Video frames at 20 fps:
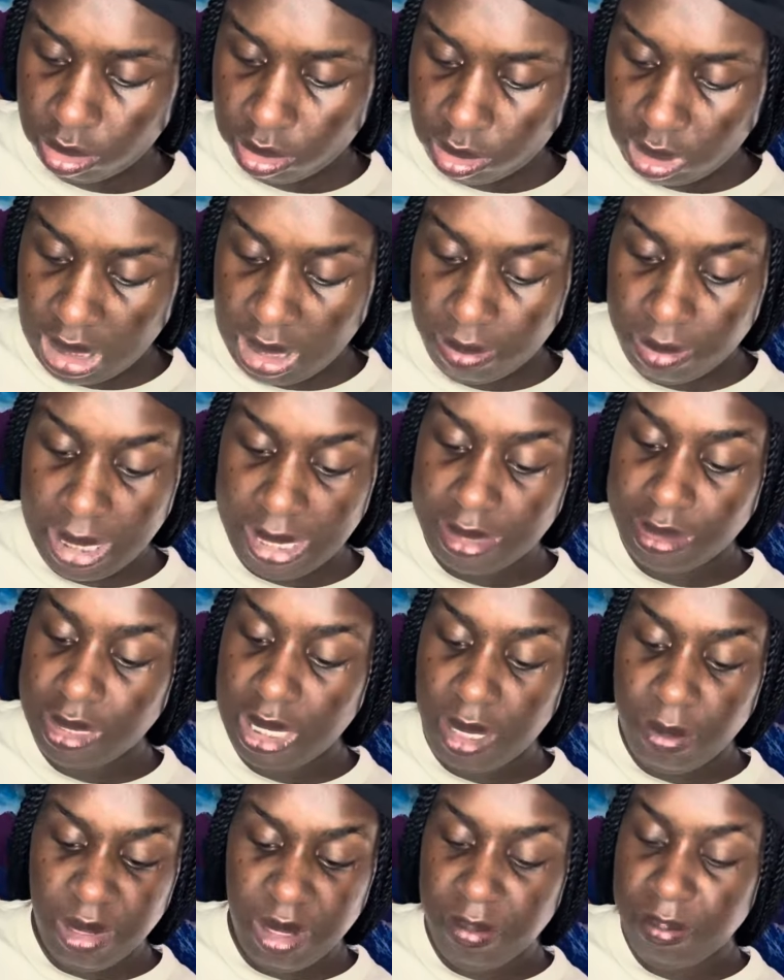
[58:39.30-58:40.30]
Keep that
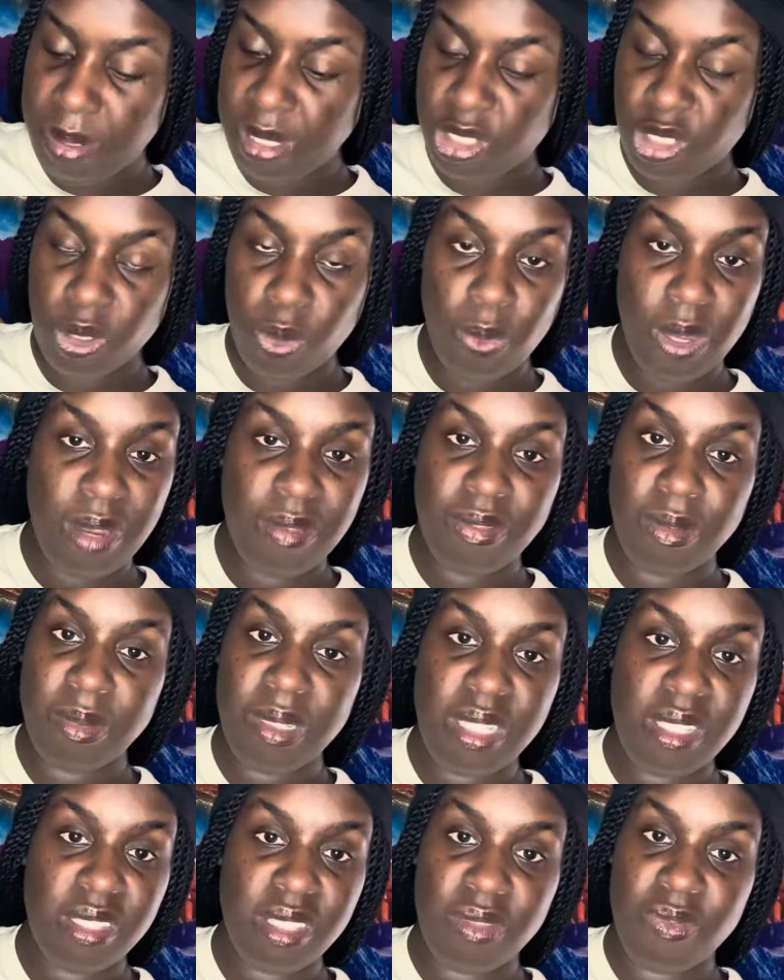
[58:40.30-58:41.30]
demon bitch away from
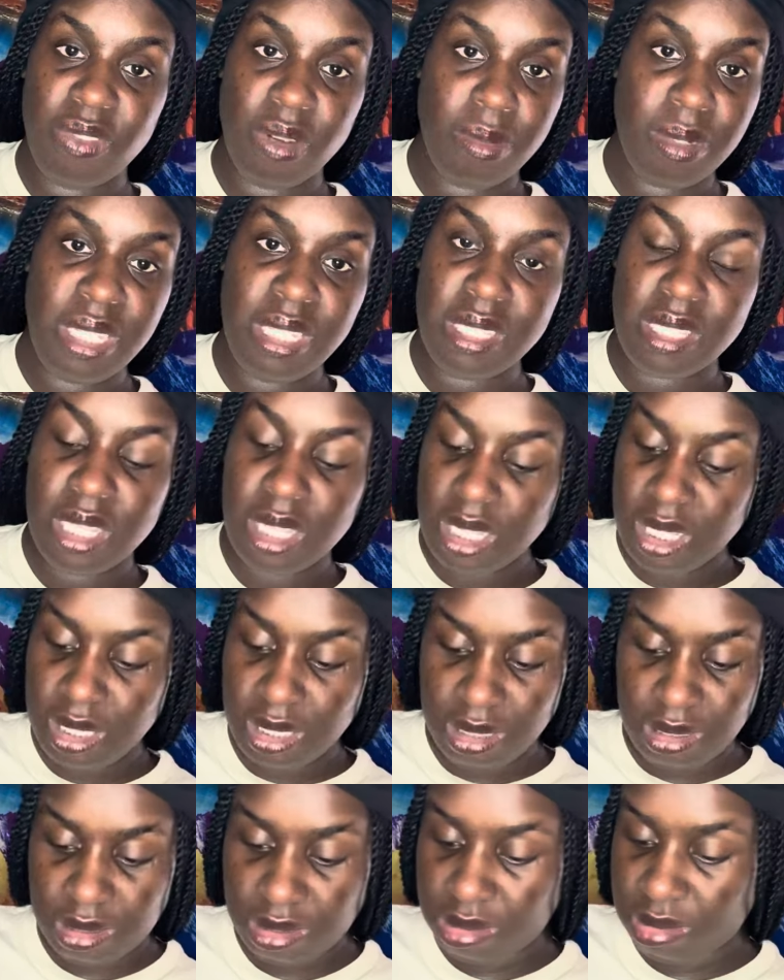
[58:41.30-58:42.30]
these
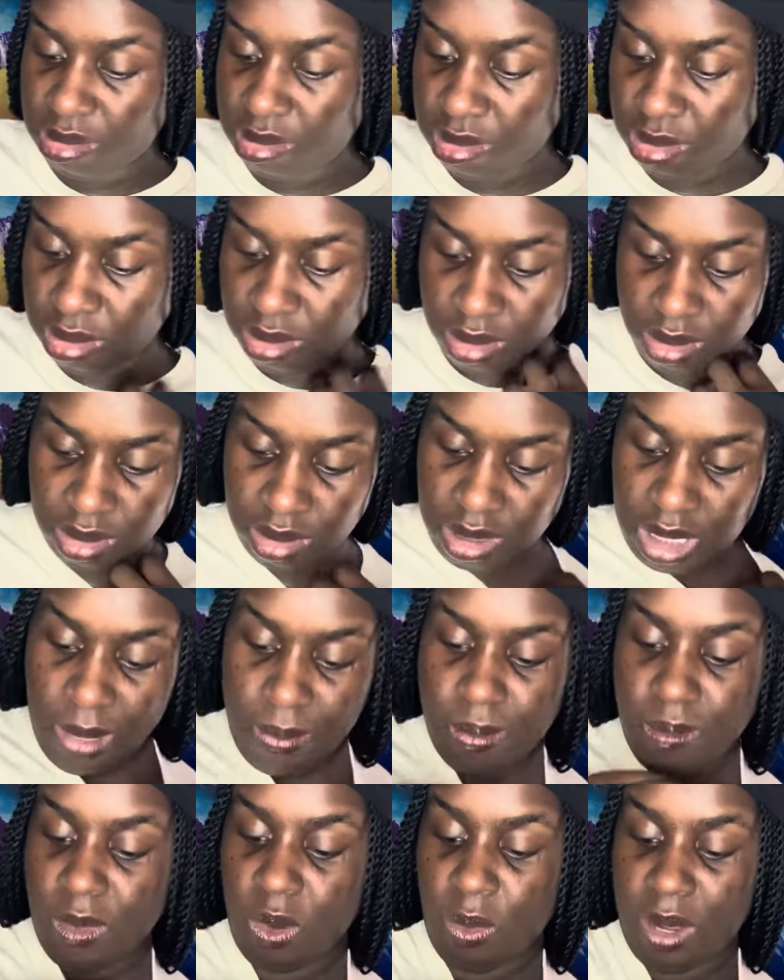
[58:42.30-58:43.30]
kids. Keep
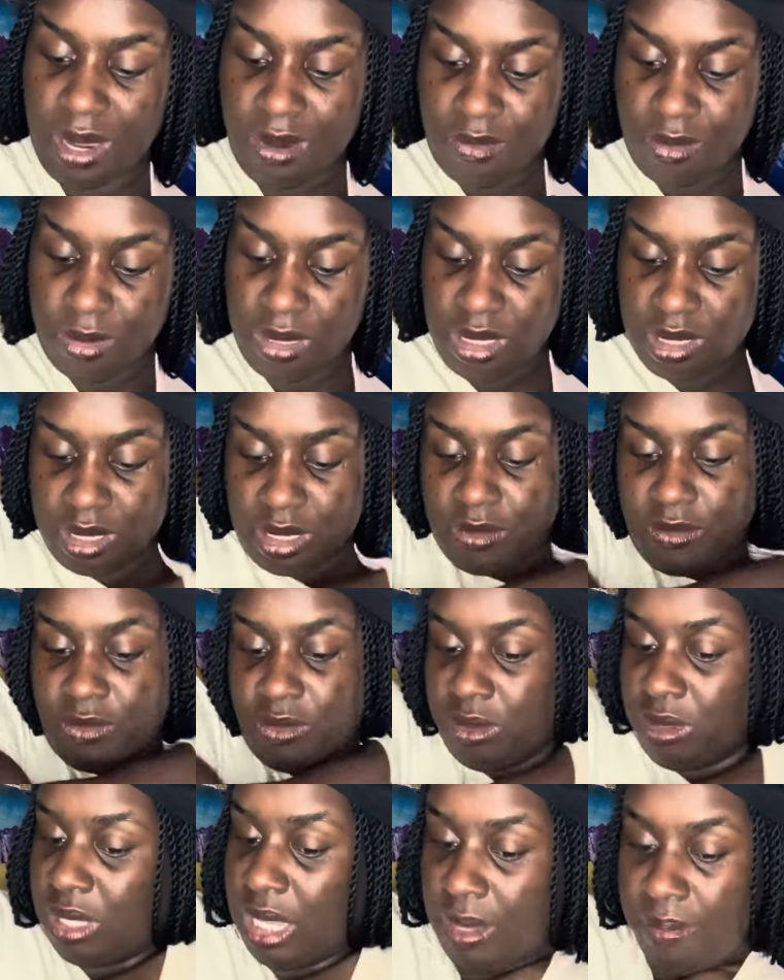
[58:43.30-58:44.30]
them away from these.
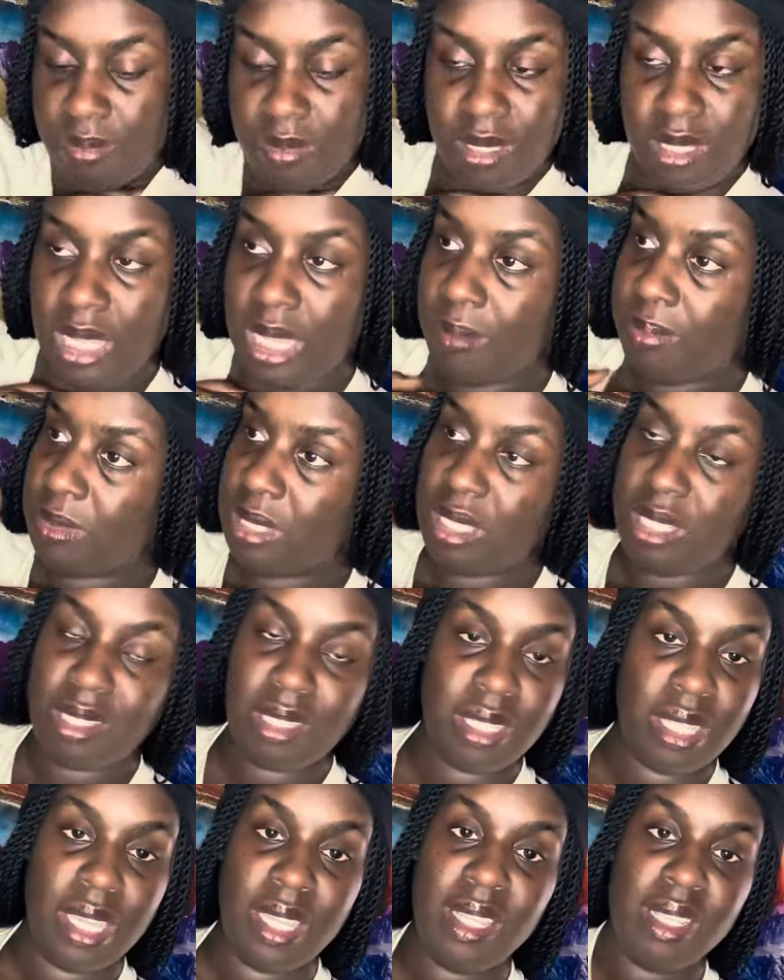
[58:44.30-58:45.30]
Keep these
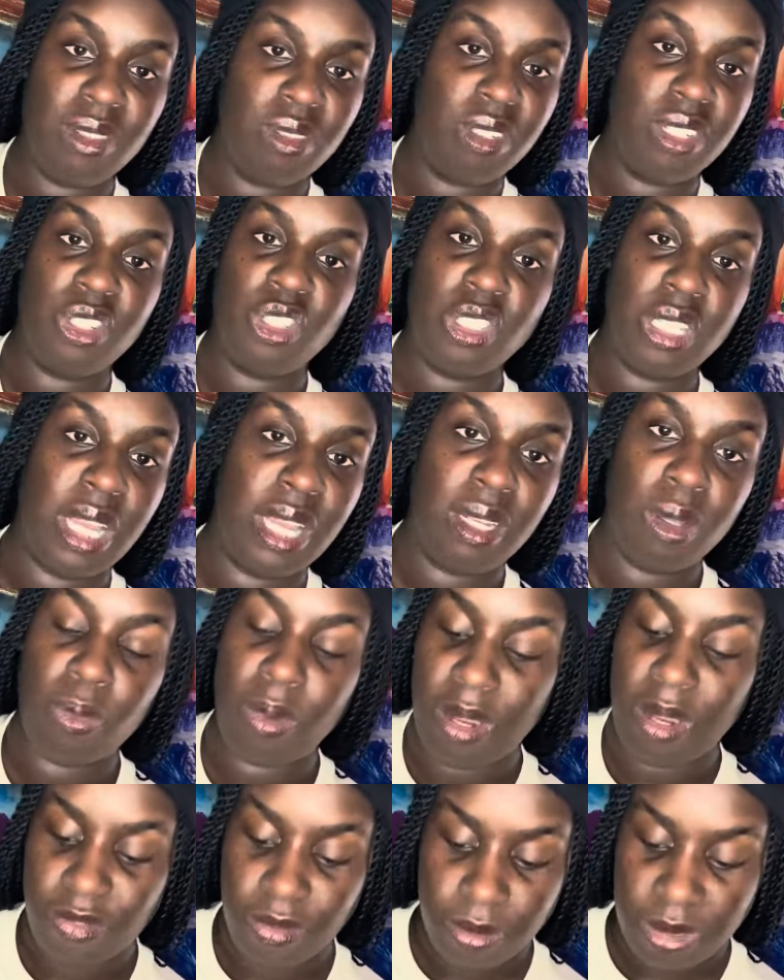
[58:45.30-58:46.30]
kids or this child
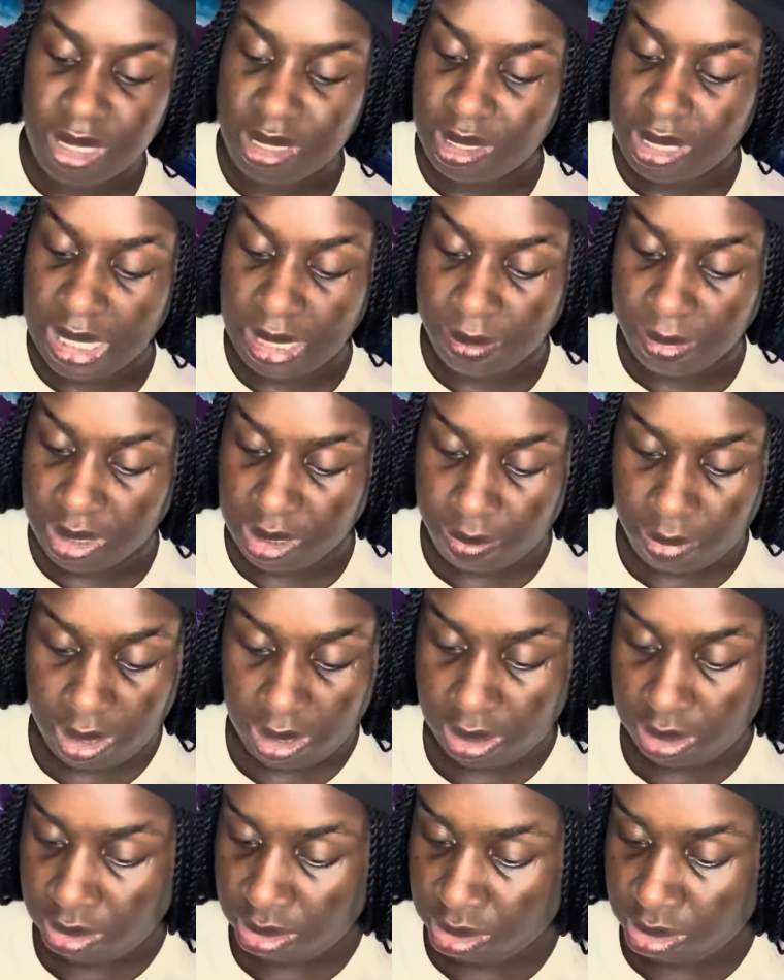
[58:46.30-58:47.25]
away from these demons, bro.